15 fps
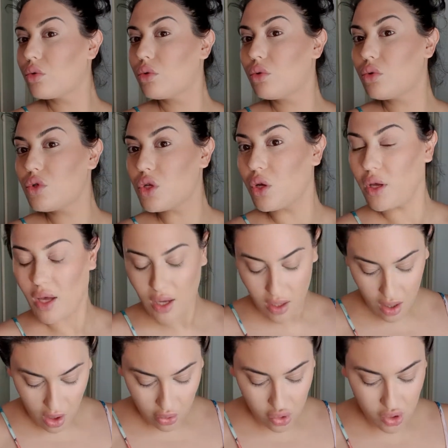Looks okay.
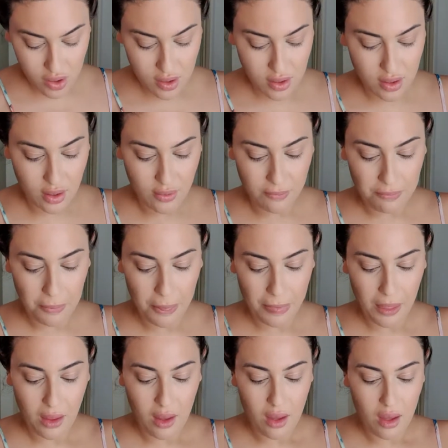I'll just
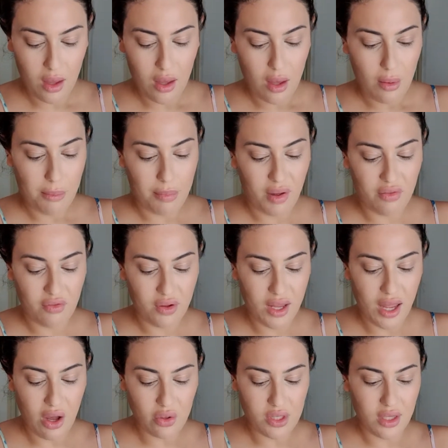buff it
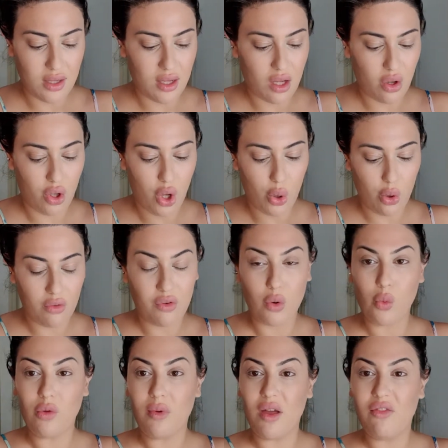out and then I'll go over it
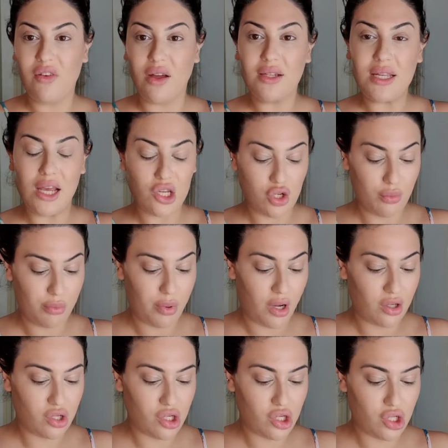with my foundation
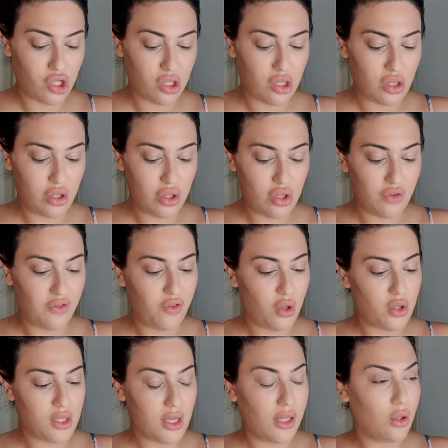brush just to
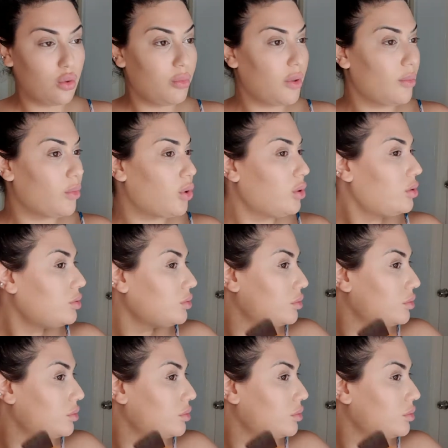diffuse it a little bit more.